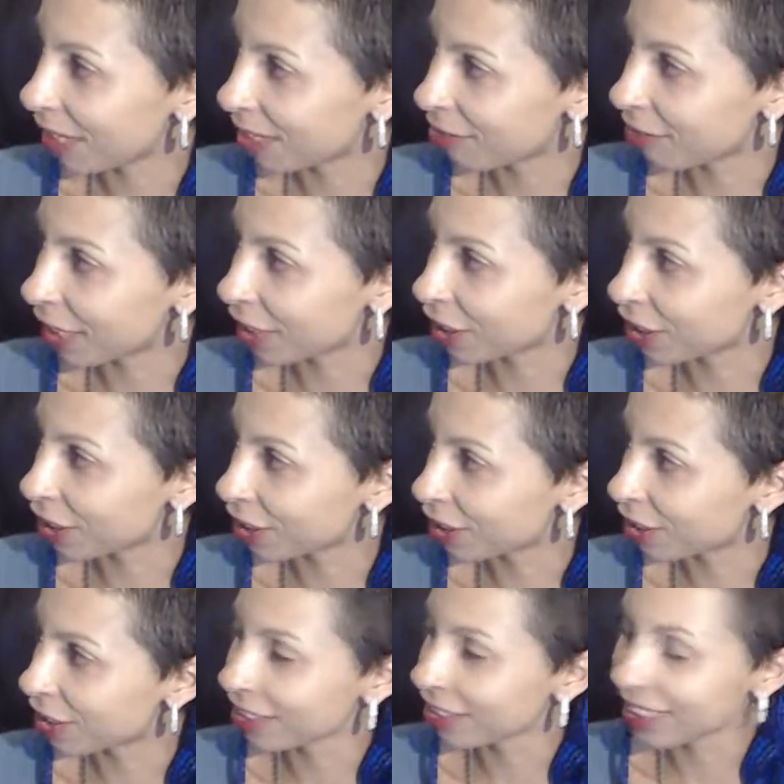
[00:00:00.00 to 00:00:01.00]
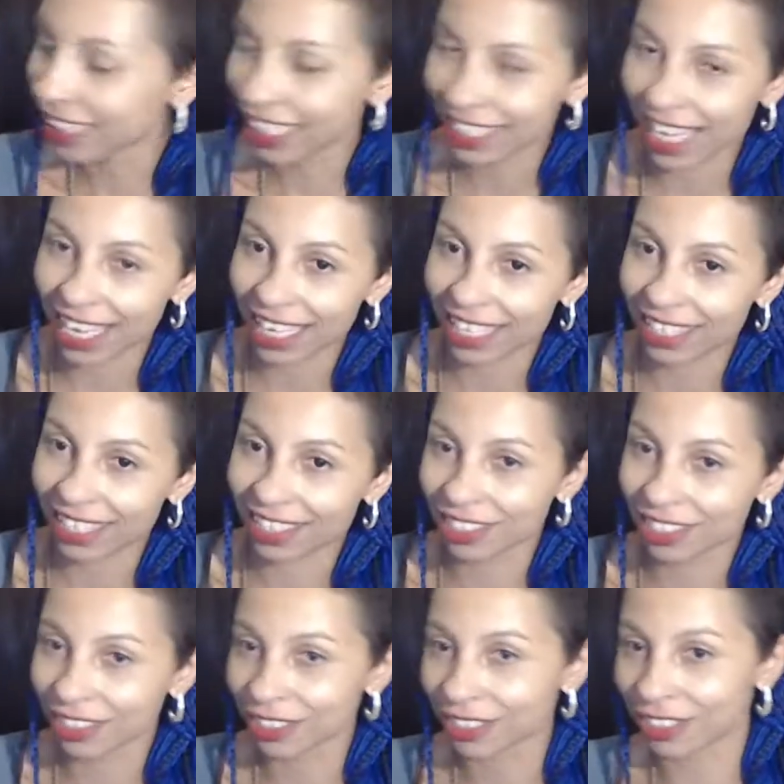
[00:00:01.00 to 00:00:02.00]
function. So she'll take that
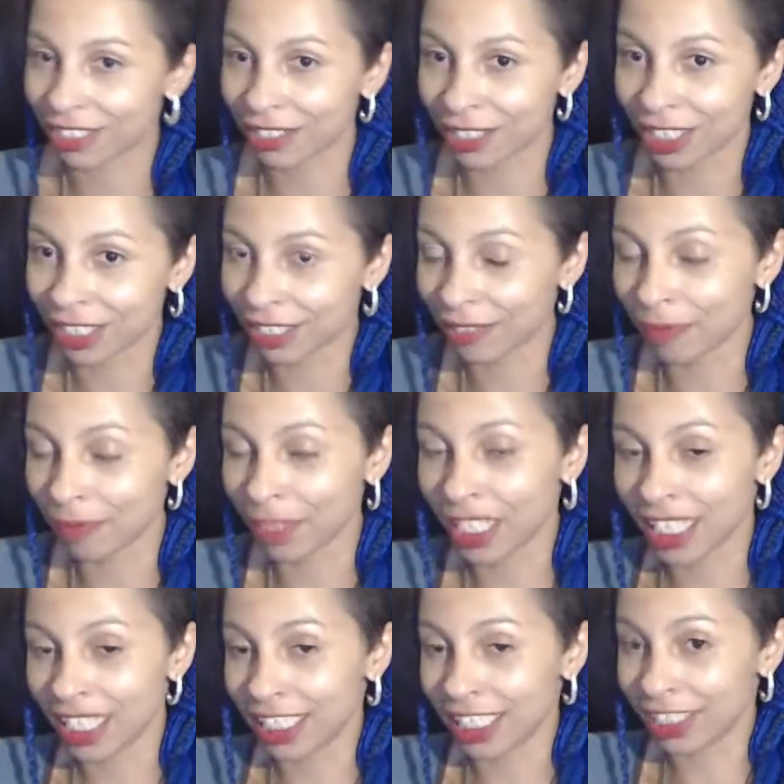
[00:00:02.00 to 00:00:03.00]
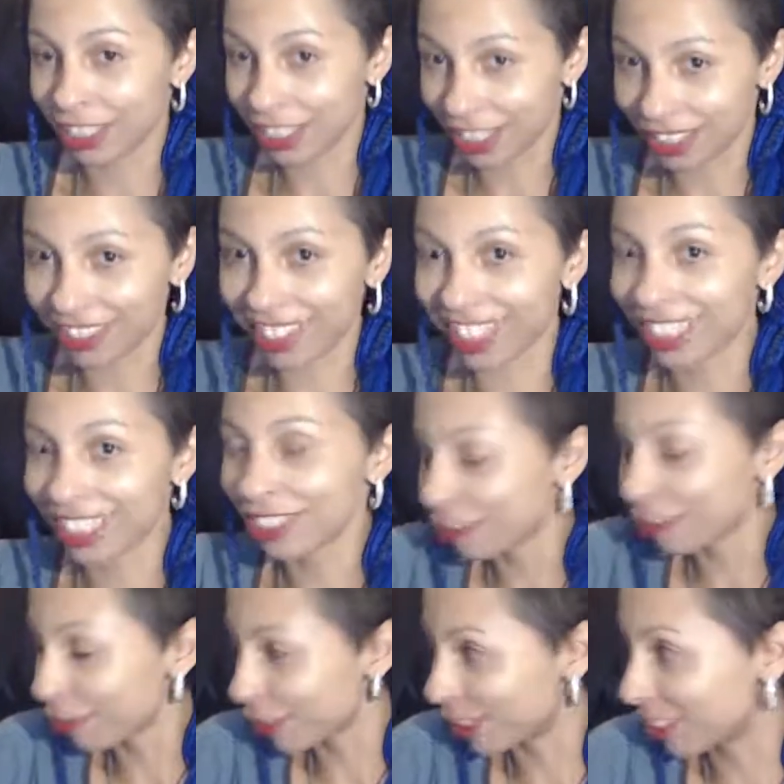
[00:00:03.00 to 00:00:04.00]
to her
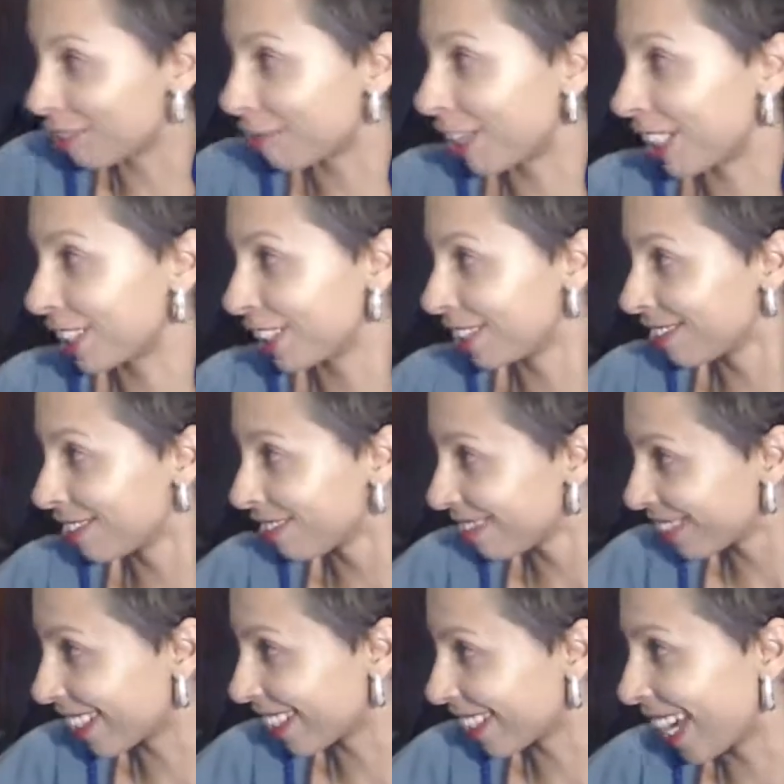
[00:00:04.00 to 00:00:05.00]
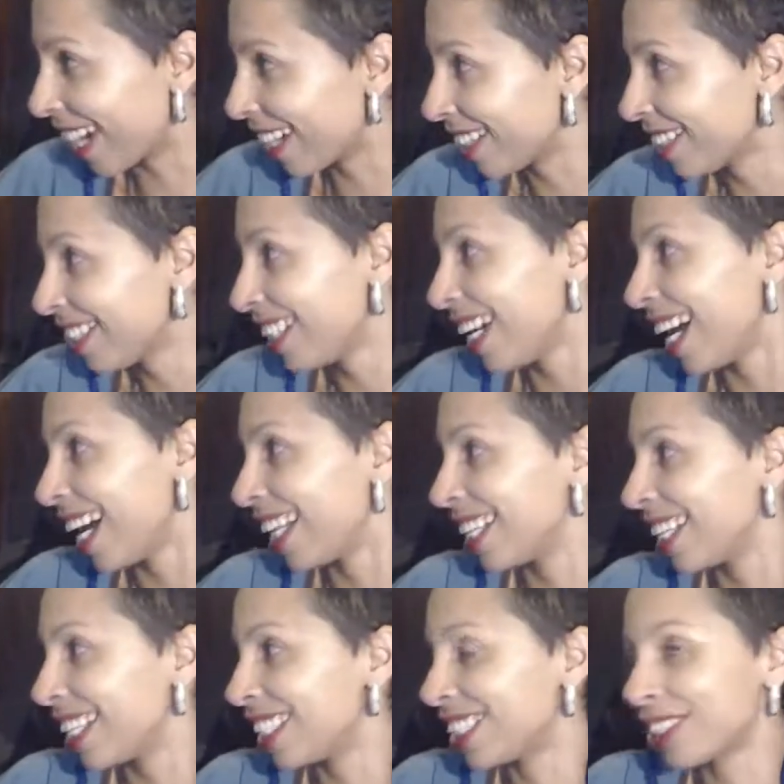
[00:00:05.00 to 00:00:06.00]
introverted function, okay, and
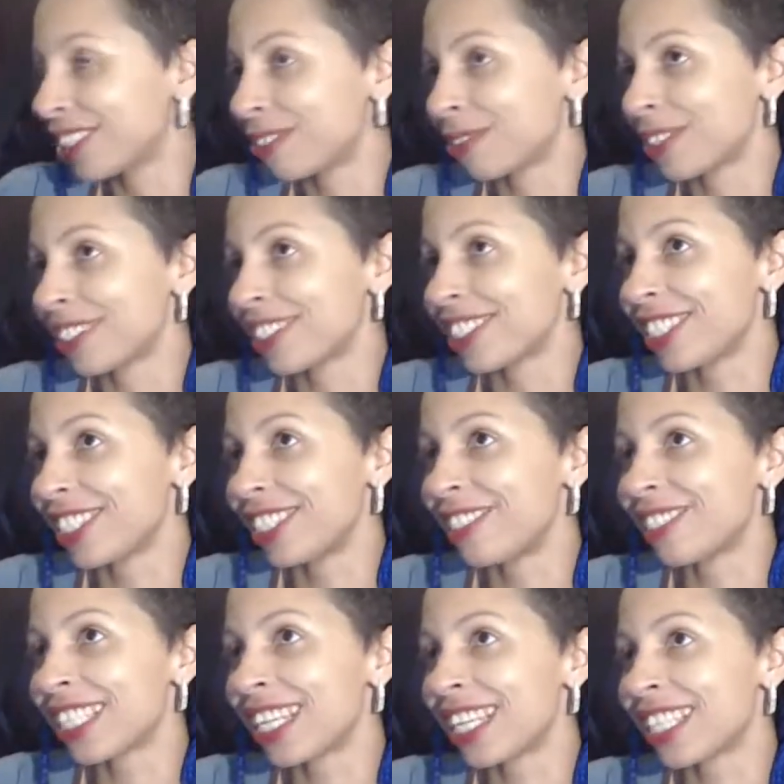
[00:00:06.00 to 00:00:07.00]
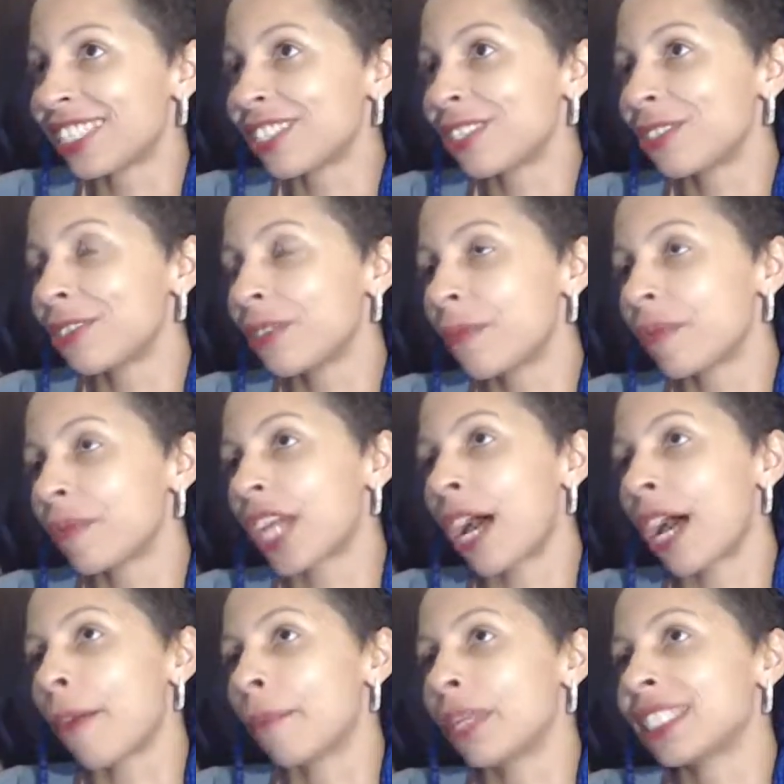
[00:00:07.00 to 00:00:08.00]
then she will use it to
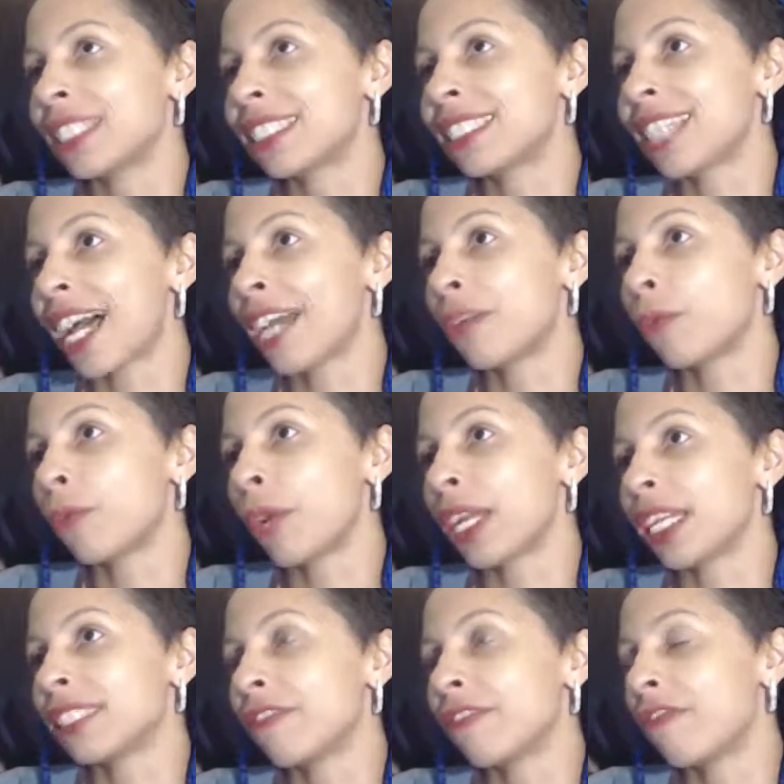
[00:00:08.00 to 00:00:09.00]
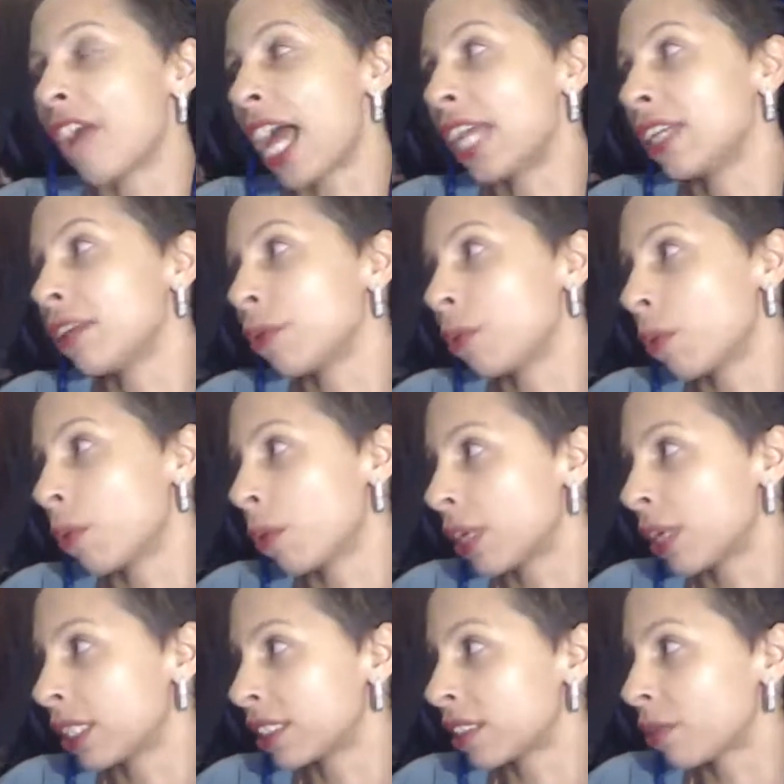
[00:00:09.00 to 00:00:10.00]
decide what is of
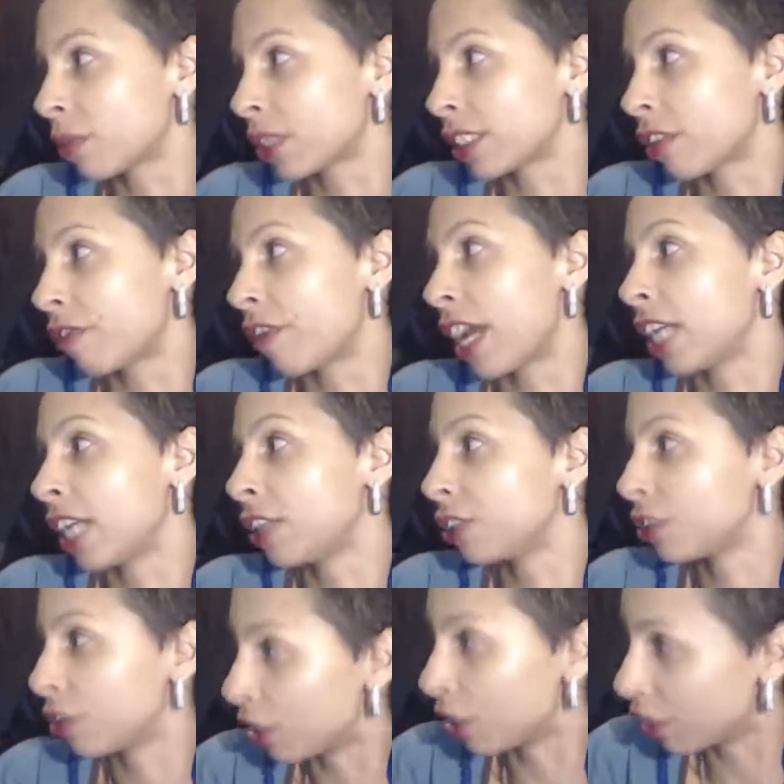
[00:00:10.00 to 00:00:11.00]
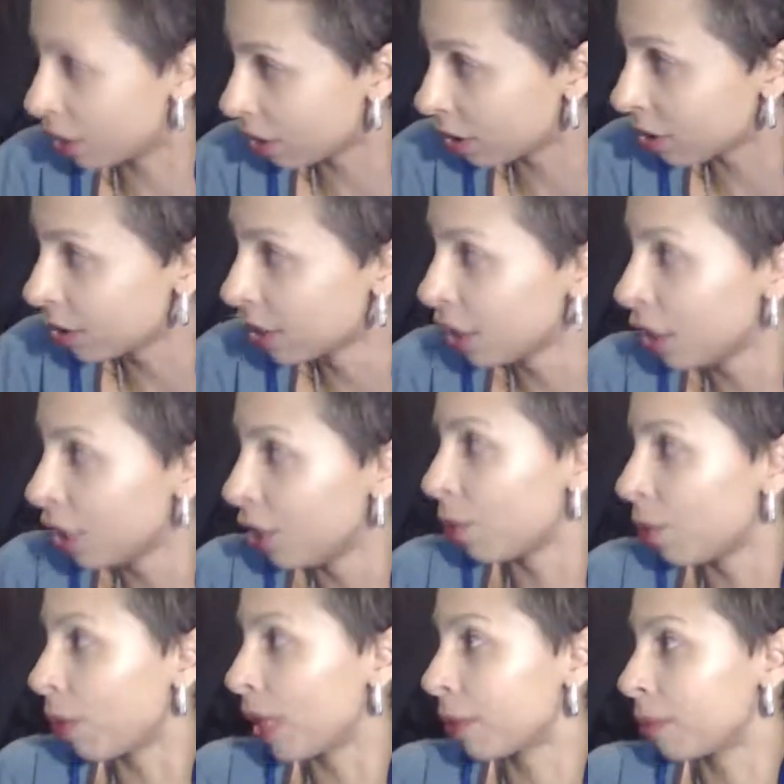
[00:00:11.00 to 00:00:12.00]
value to her,
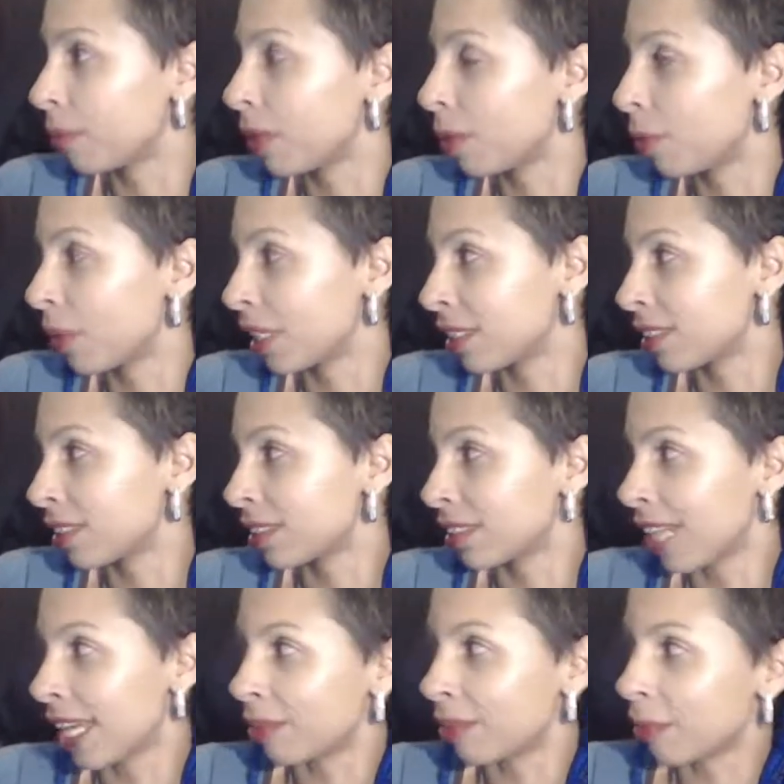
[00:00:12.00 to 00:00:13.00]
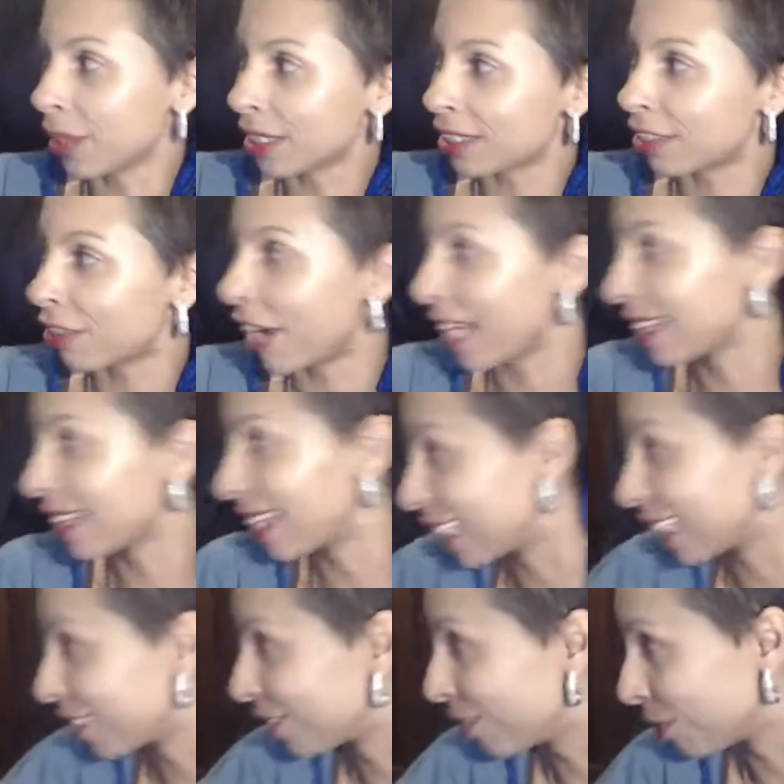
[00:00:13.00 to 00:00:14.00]
what is the right
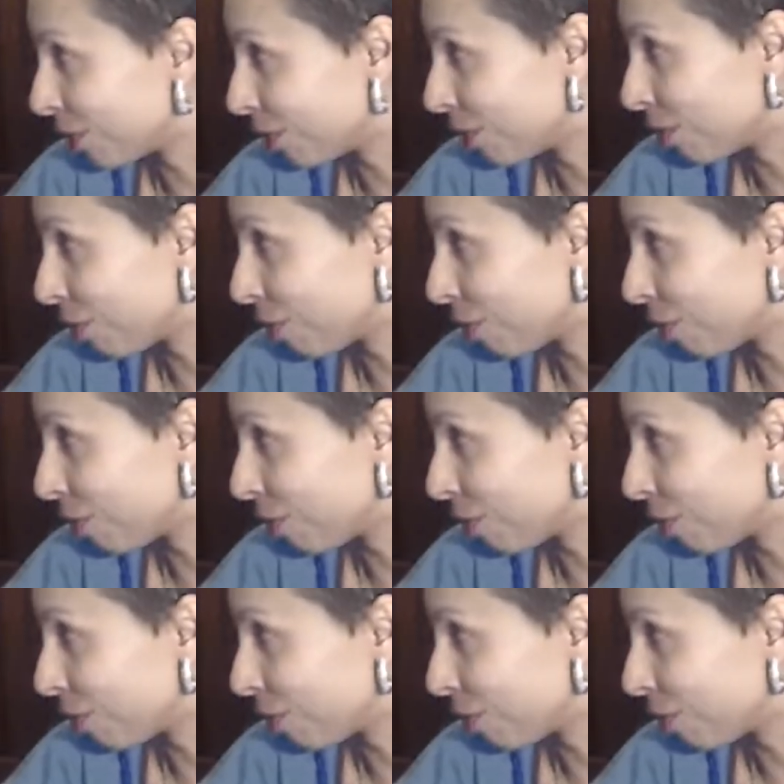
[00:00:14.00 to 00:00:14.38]
thing to do